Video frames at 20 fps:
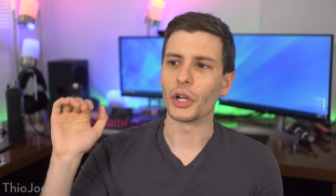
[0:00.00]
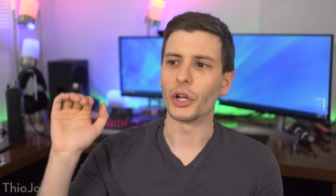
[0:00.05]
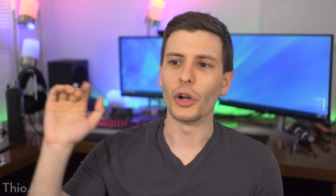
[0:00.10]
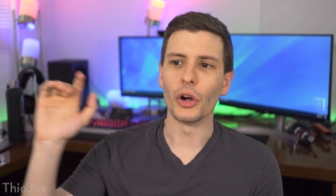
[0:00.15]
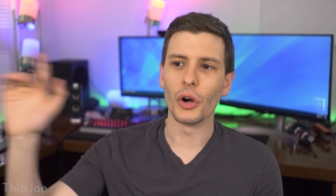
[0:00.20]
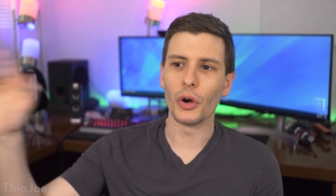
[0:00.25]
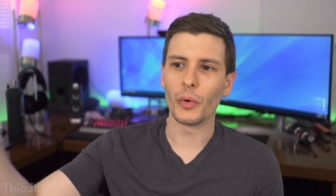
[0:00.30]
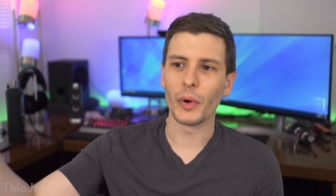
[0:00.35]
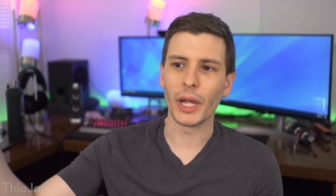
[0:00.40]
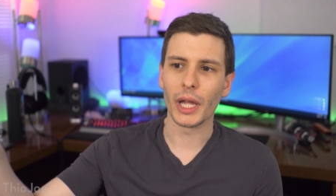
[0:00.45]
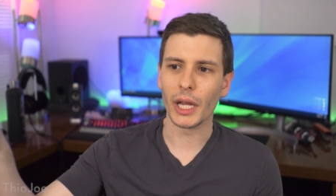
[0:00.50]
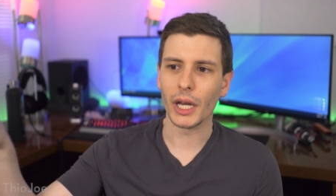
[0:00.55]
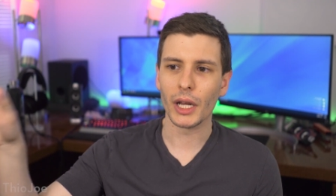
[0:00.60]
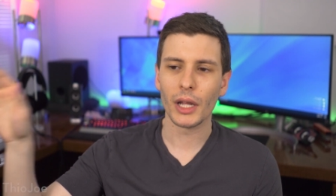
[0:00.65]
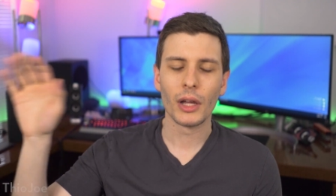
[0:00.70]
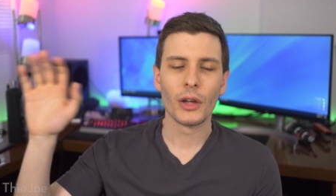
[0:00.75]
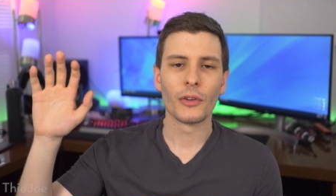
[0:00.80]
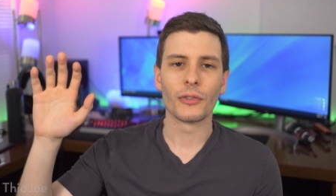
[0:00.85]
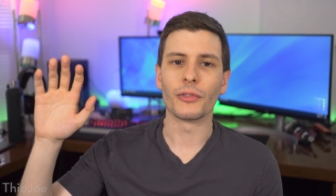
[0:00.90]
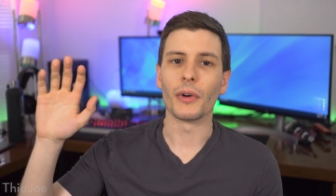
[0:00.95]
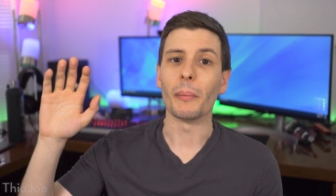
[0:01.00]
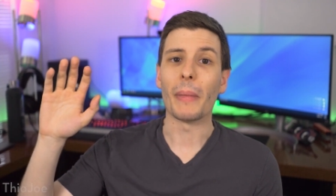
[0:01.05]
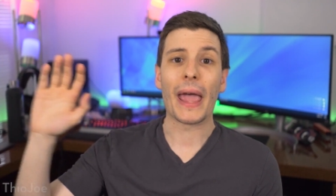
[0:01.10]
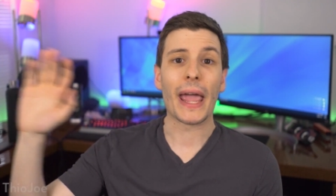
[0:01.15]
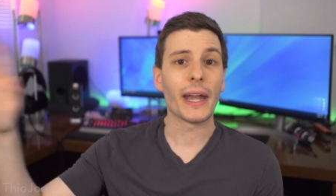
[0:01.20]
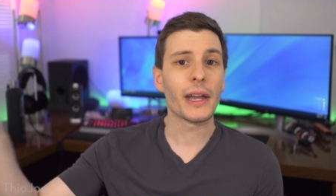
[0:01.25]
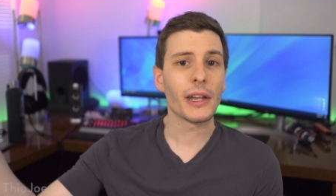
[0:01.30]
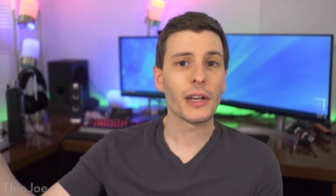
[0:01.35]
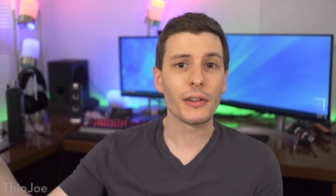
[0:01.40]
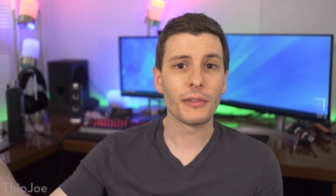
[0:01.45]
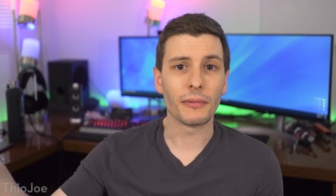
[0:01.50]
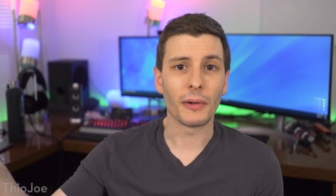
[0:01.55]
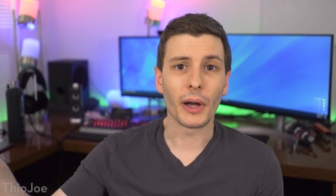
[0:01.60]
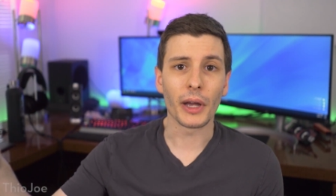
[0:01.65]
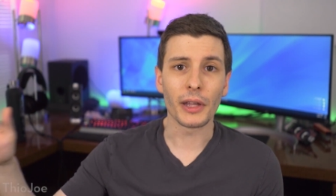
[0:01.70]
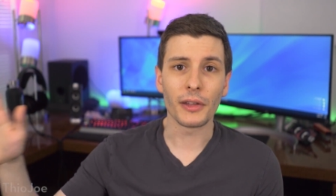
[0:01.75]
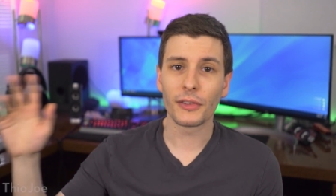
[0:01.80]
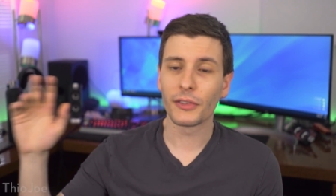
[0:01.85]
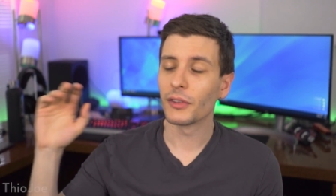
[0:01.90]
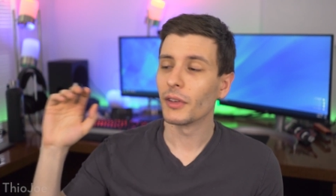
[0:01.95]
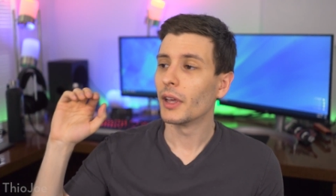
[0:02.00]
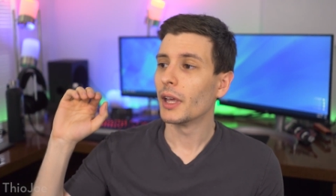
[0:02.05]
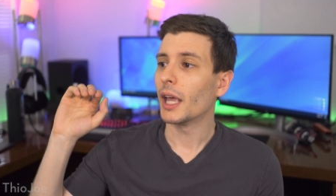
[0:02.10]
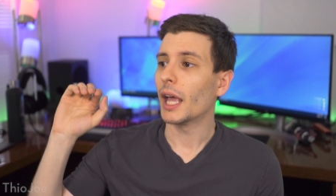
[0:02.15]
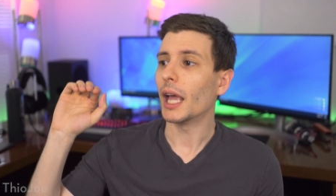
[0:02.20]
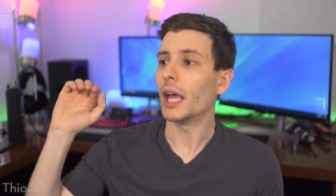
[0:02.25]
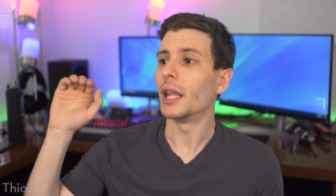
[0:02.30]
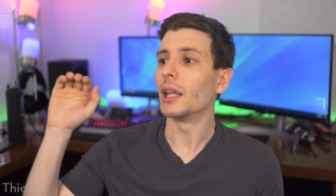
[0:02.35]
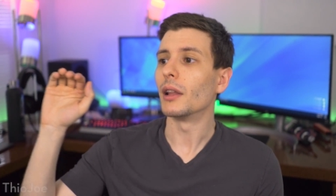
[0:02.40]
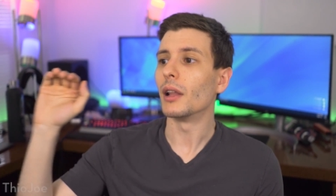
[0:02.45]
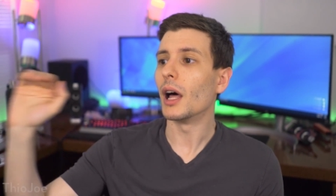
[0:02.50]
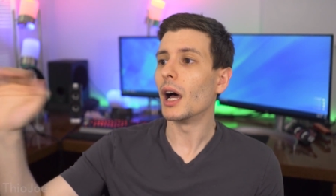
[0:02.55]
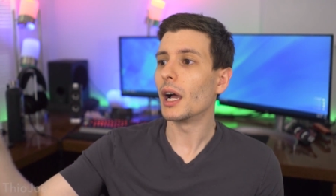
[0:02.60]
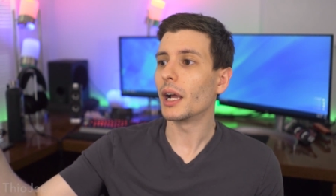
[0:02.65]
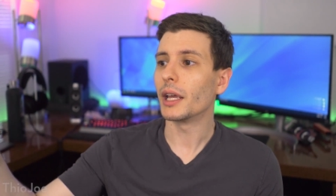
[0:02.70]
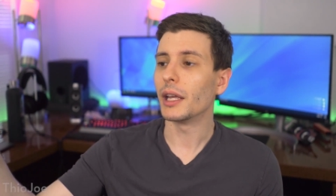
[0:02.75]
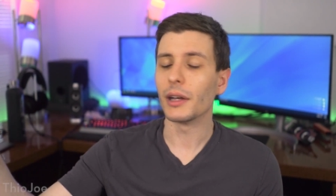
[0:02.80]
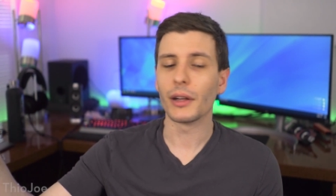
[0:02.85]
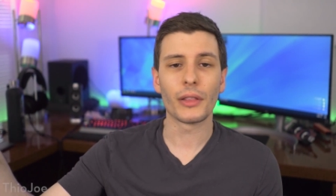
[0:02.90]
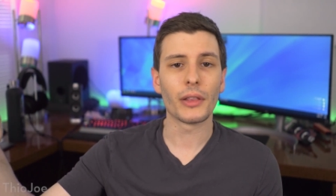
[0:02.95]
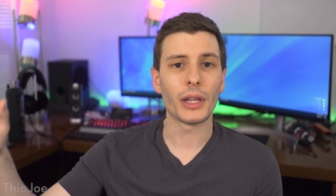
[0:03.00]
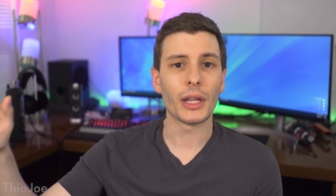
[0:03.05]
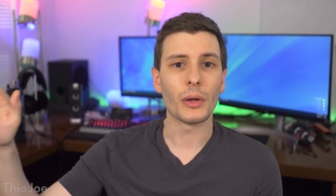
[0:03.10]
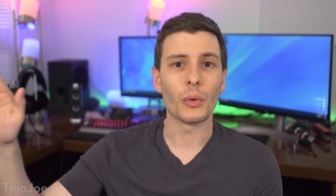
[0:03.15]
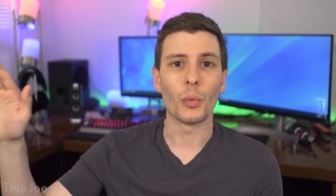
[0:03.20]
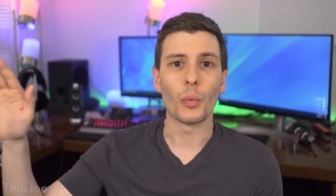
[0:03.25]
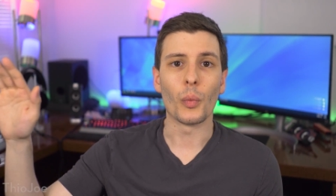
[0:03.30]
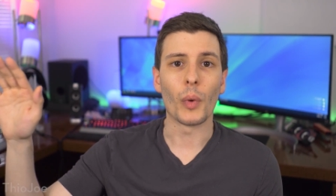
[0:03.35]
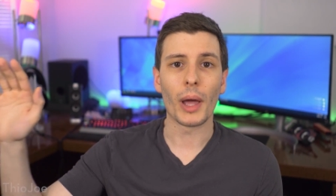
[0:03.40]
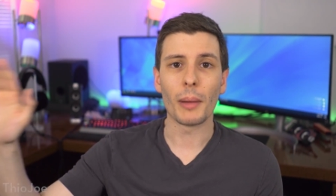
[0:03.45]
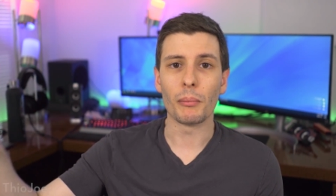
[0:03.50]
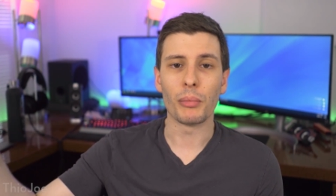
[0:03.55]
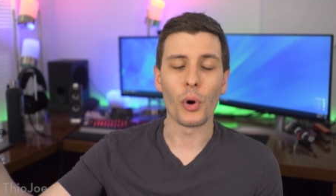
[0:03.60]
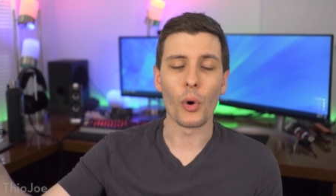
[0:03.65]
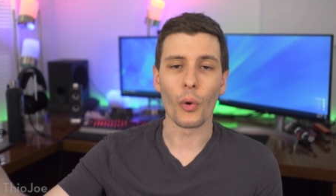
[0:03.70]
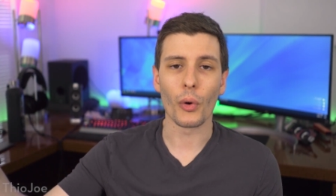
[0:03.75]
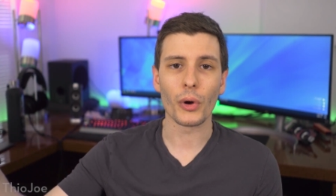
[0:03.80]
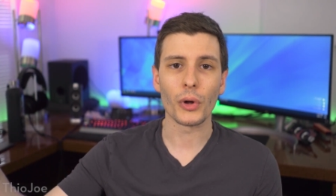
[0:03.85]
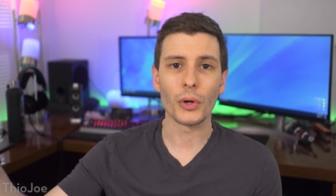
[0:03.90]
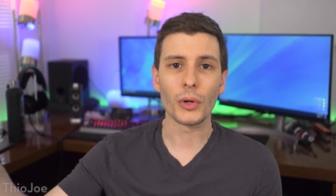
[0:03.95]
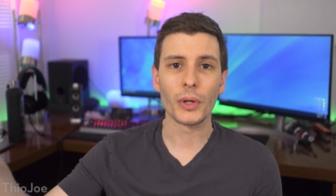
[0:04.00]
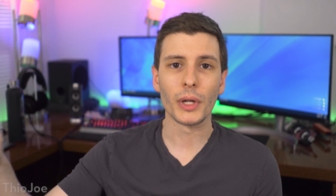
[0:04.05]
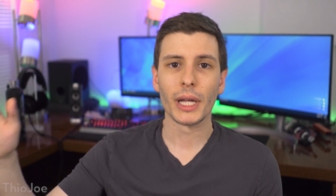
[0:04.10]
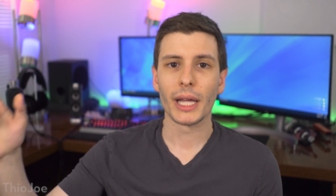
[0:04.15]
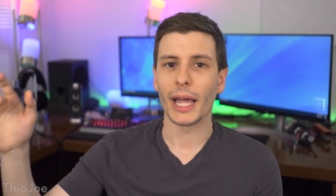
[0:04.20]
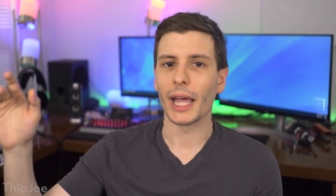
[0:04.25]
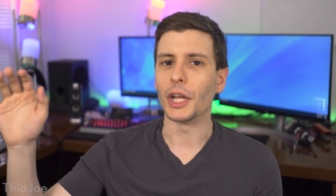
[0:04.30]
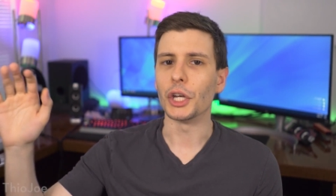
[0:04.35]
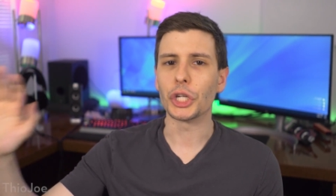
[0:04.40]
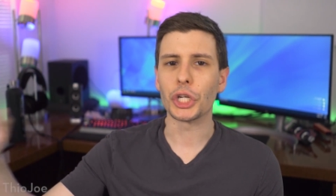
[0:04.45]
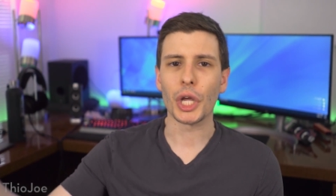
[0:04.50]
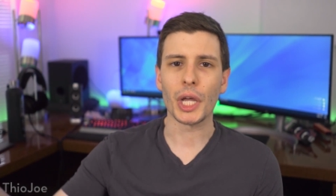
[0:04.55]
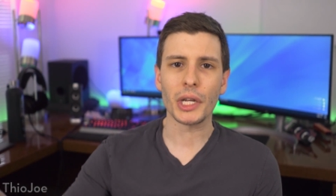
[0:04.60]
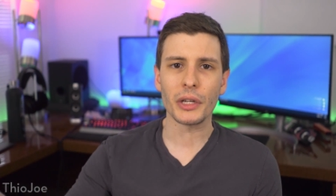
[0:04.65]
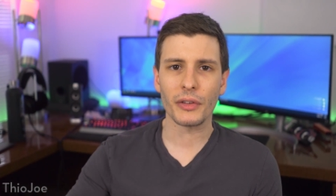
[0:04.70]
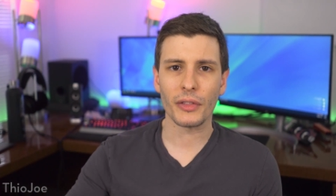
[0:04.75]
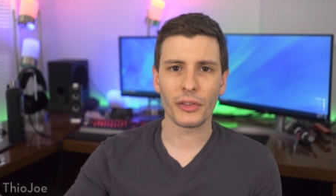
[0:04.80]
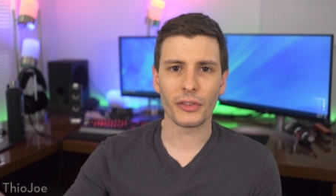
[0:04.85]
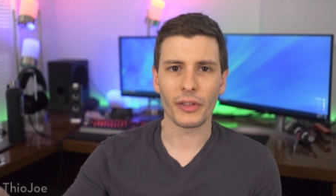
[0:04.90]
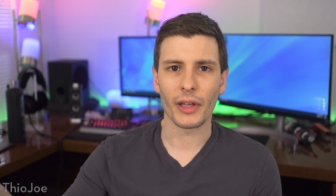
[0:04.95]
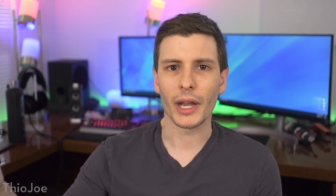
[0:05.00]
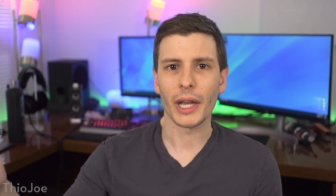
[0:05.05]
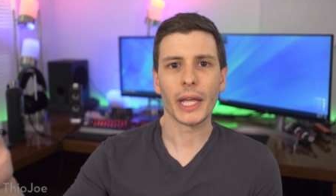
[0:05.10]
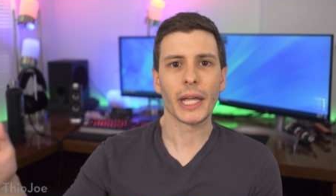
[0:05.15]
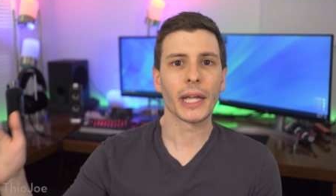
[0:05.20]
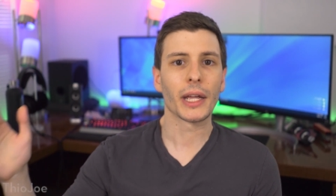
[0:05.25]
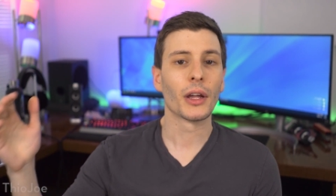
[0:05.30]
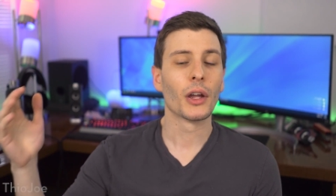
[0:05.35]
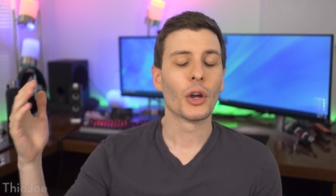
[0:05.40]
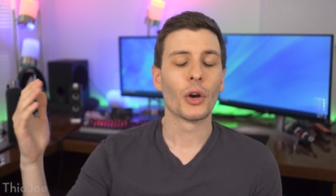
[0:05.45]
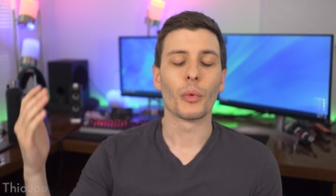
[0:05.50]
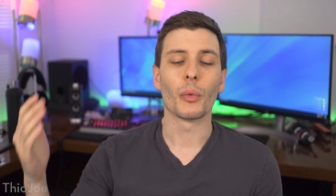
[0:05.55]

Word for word: go in from any device and log into the web portal and change the setting,